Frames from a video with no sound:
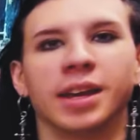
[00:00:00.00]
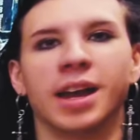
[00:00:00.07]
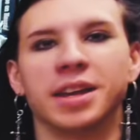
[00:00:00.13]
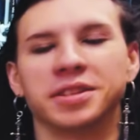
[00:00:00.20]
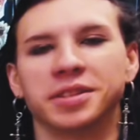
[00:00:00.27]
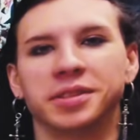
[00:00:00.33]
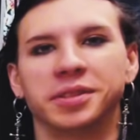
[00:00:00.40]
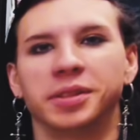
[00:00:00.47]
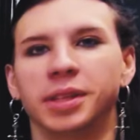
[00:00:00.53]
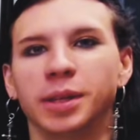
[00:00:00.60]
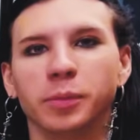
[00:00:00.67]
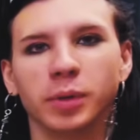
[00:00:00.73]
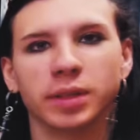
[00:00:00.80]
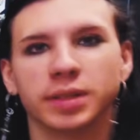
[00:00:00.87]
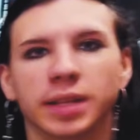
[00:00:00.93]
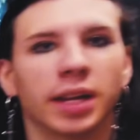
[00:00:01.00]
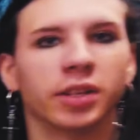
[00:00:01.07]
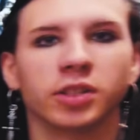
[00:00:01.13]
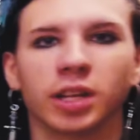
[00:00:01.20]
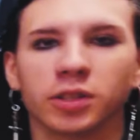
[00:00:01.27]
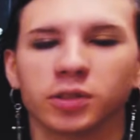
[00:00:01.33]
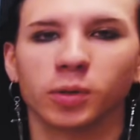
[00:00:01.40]
guys, Liam with Second
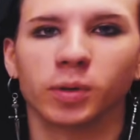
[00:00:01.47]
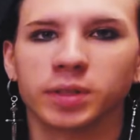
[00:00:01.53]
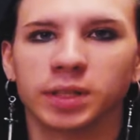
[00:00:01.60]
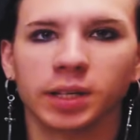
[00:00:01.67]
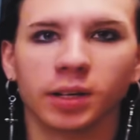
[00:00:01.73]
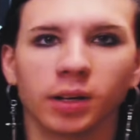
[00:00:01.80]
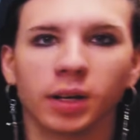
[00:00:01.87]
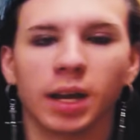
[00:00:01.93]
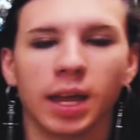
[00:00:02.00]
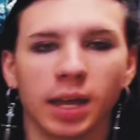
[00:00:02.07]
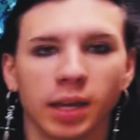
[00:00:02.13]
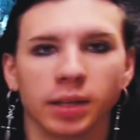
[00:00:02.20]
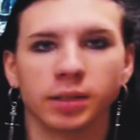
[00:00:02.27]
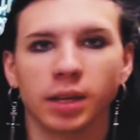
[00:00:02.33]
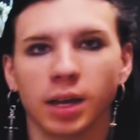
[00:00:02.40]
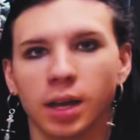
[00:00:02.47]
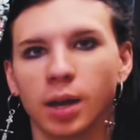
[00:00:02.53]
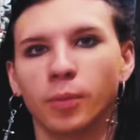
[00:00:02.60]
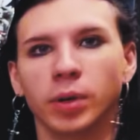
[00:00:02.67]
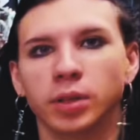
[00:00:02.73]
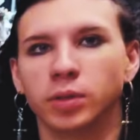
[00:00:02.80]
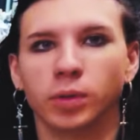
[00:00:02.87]
Chance Toys here, and I
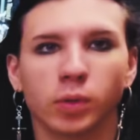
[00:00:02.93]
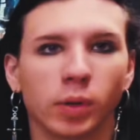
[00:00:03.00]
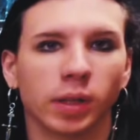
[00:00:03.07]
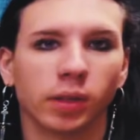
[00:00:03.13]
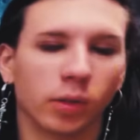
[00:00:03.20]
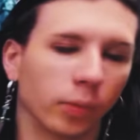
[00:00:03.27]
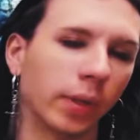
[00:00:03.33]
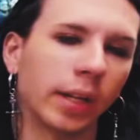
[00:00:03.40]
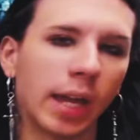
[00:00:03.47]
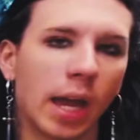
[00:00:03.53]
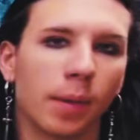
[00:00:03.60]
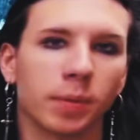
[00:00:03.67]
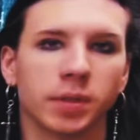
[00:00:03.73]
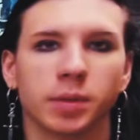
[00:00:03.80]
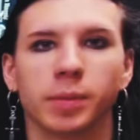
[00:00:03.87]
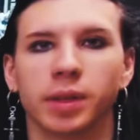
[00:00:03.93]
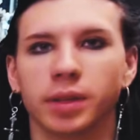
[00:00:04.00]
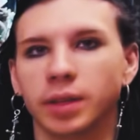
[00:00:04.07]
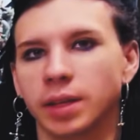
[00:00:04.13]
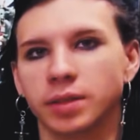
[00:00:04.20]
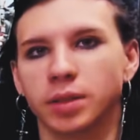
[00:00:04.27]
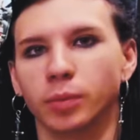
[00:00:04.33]
want to do a quick little recap on some of the
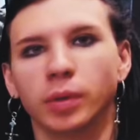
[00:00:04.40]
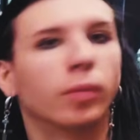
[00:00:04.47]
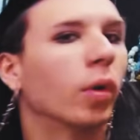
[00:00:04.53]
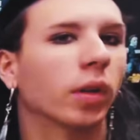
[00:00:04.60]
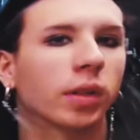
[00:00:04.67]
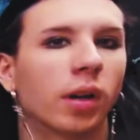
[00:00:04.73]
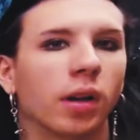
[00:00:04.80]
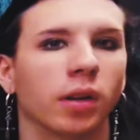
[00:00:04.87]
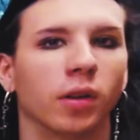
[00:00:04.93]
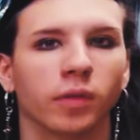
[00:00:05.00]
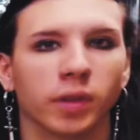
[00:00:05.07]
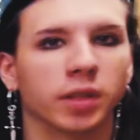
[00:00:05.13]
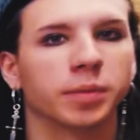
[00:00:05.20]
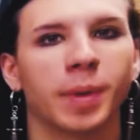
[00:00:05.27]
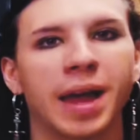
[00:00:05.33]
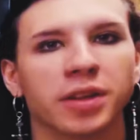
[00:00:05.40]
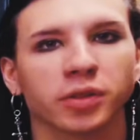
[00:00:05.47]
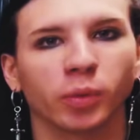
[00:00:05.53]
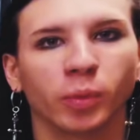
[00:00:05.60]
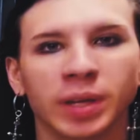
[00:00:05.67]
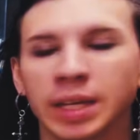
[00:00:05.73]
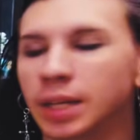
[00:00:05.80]
things that we worked on over this past
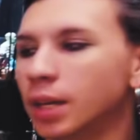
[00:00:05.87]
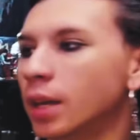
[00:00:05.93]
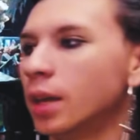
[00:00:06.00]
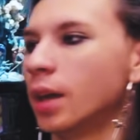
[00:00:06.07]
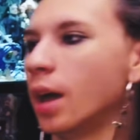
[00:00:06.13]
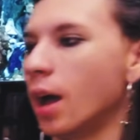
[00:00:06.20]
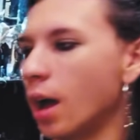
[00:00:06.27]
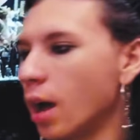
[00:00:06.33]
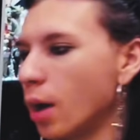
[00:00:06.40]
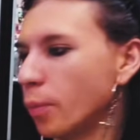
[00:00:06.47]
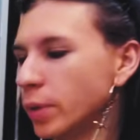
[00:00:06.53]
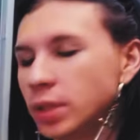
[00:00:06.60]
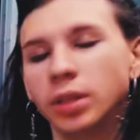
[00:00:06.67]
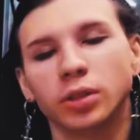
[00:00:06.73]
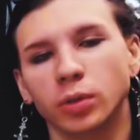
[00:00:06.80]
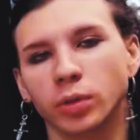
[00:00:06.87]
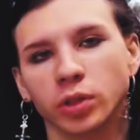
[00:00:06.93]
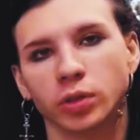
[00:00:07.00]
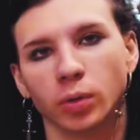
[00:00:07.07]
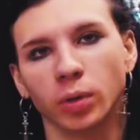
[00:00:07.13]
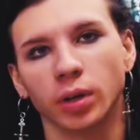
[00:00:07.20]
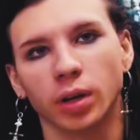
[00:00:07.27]
week. We did do a
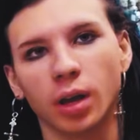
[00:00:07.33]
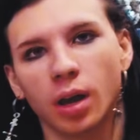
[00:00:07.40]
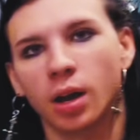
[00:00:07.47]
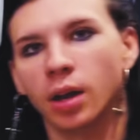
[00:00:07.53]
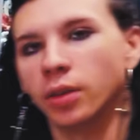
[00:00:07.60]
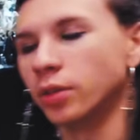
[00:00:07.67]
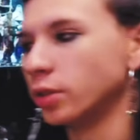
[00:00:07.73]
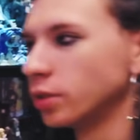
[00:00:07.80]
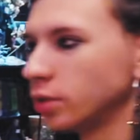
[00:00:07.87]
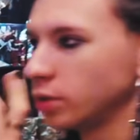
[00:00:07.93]
short on the